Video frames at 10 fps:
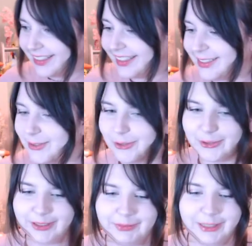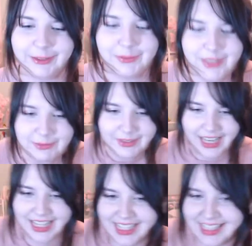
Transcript: Ignore it. My room's a mess.